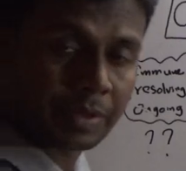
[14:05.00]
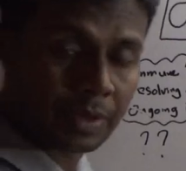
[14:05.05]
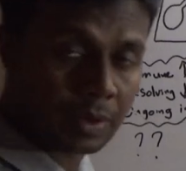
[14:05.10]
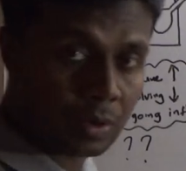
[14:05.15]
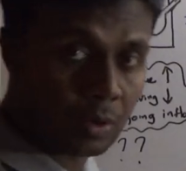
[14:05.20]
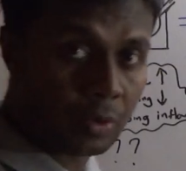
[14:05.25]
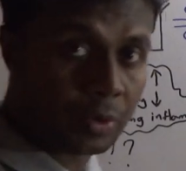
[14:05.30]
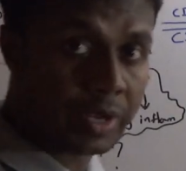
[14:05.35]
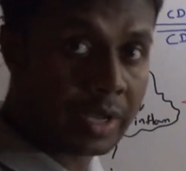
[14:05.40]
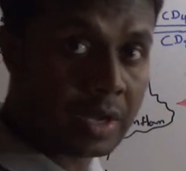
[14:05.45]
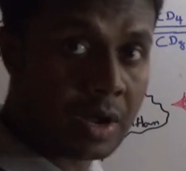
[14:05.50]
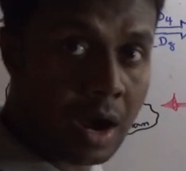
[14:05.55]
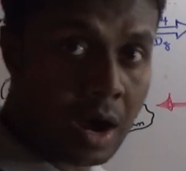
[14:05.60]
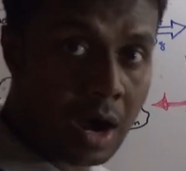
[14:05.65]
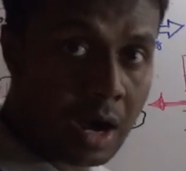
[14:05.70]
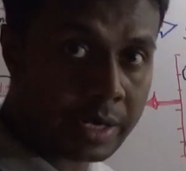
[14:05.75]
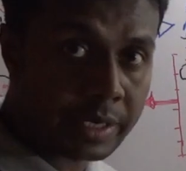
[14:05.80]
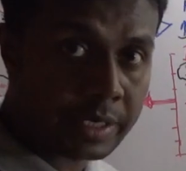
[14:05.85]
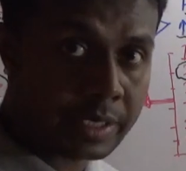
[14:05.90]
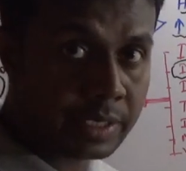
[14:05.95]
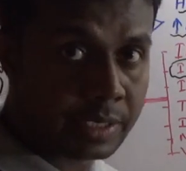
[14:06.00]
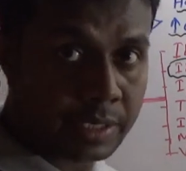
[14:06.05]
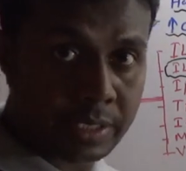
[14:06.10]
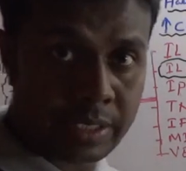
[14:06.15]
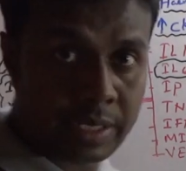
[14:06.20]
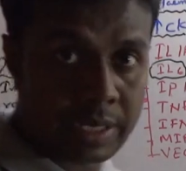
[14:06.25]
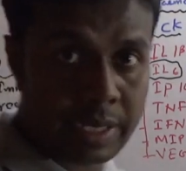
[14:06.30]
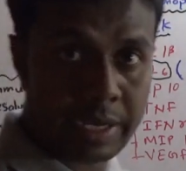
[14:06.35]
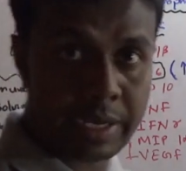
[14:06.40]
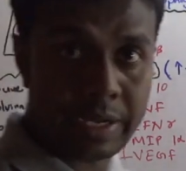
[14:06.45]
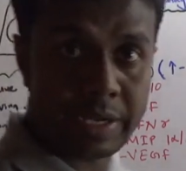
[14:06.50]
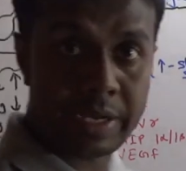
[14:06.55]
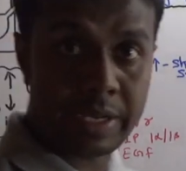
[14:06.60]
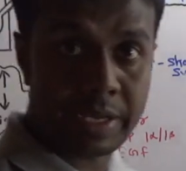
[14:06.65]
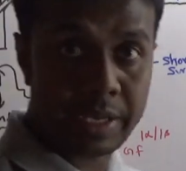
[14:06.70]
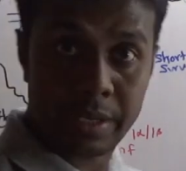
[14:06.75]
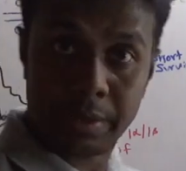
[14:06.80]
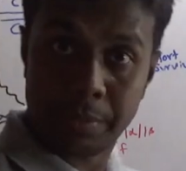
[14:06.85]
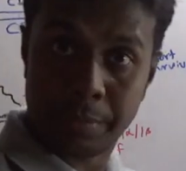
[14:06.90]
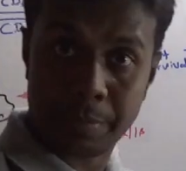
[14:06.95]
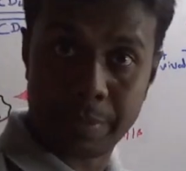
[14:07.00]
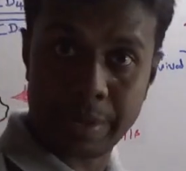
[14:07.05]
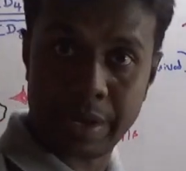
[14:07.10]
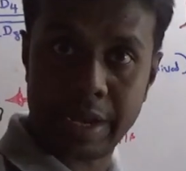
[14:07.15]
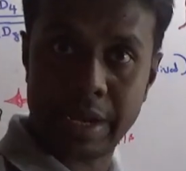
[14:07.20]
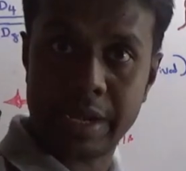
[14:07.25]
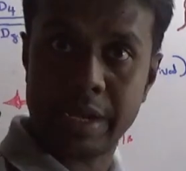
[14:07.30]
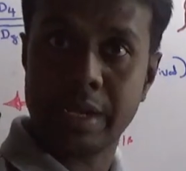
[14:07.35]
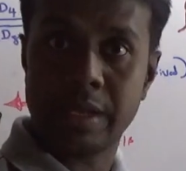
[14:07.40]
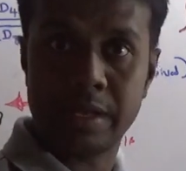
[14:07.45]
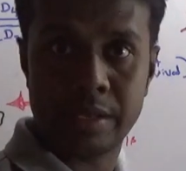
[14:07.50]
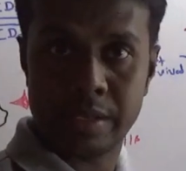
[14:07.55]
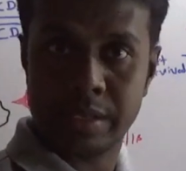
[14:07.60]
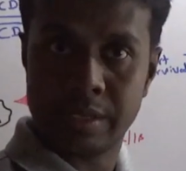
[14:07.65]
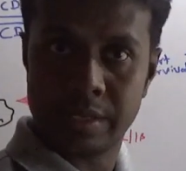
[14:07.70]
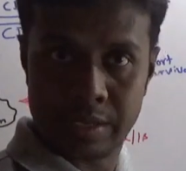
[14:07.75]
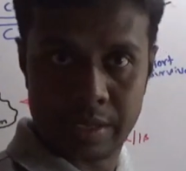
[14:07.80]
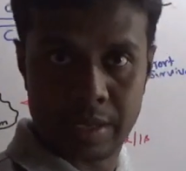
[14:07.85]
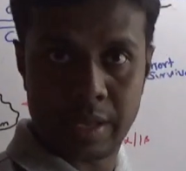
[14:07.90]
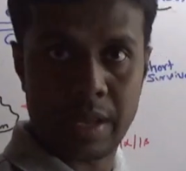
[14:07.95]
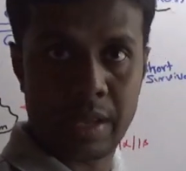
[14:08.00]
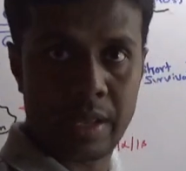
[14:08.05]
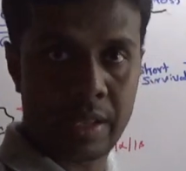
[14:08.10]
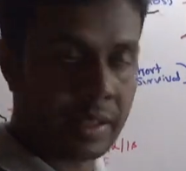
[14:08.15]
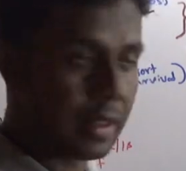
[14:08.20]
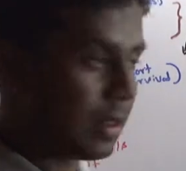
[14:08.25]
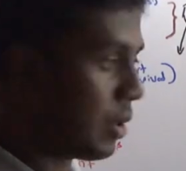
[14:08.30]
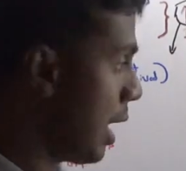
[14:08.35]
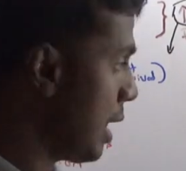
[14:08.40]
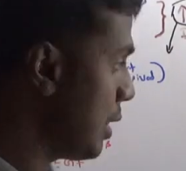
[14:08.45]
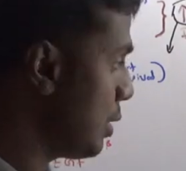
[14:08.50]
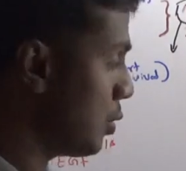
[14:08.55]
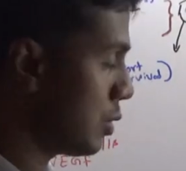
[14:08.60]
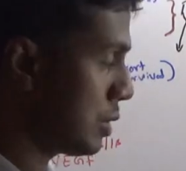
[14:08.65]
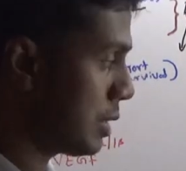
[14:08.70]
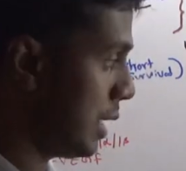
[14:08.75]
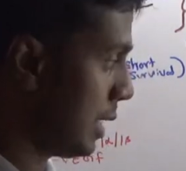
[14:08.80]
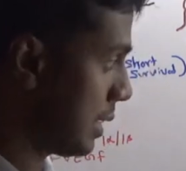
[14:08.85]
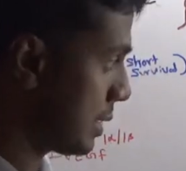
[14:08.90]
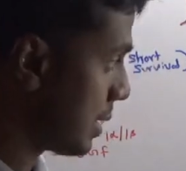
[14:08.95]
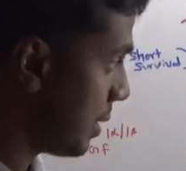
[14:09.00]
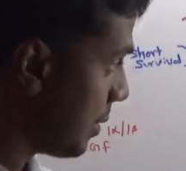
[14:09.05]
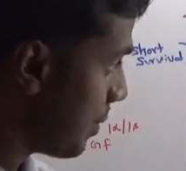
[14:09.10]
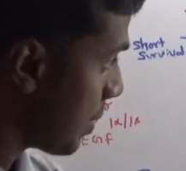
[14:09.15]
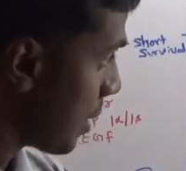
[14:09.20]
including heart, kidney, brain, and those things.